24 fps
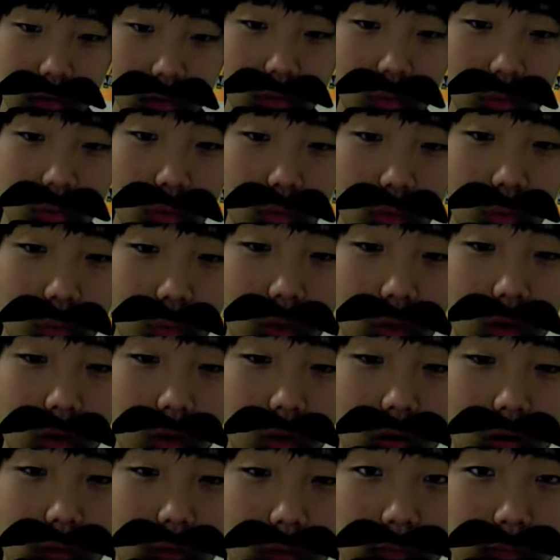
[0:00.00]
You're
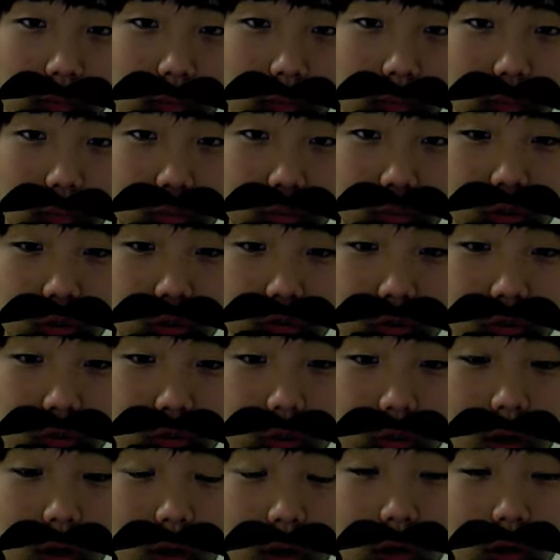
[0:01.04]
welcome. Wish you an
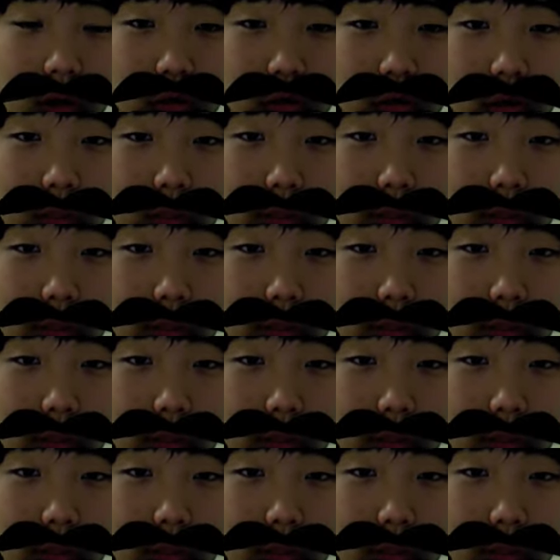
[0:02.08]
A on your